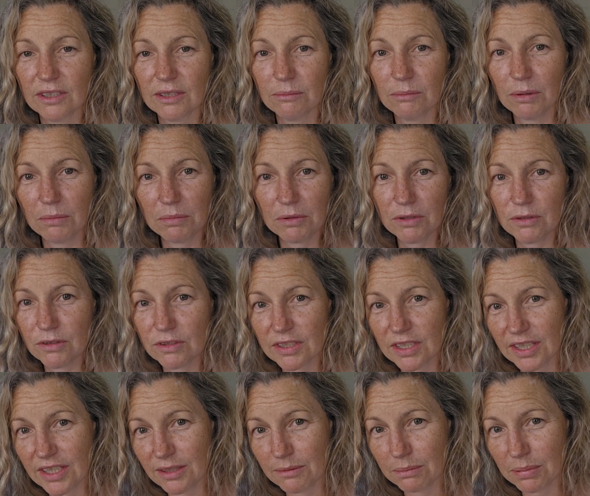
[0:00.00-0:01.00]
but because
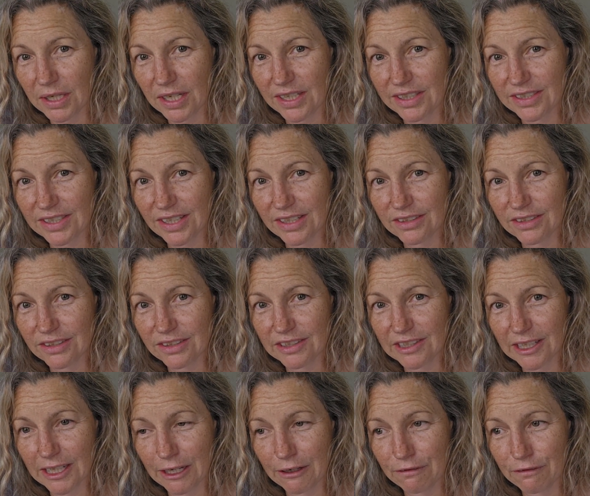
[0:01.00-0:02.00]
they didn't pay attention
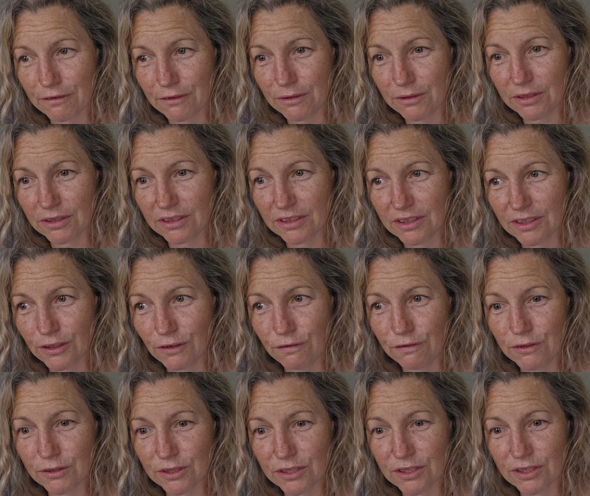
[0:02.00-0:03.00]
to that foot, your
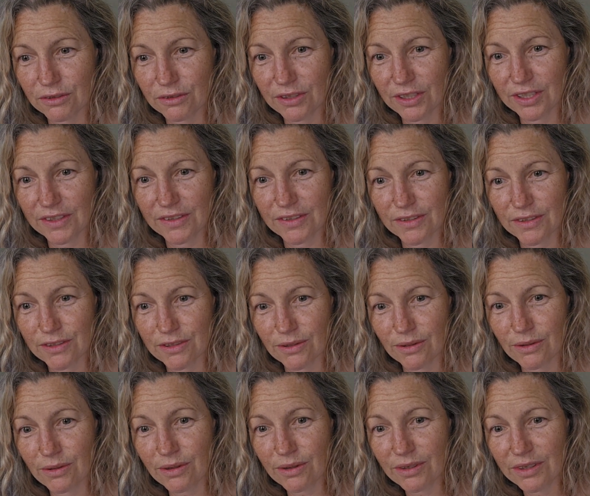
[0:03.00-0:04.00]
foot still thinks it's
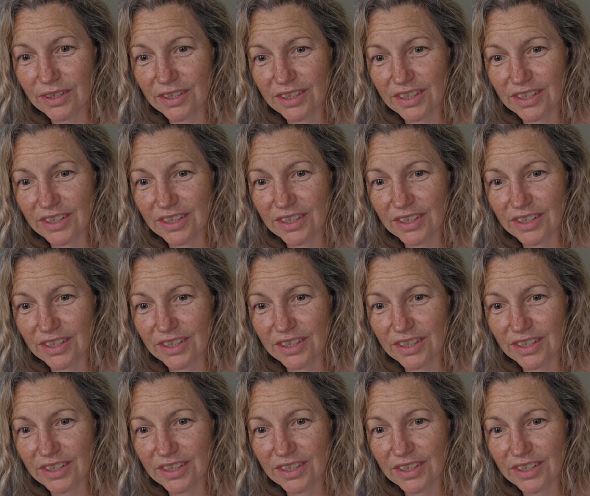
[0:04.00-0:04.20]
sore.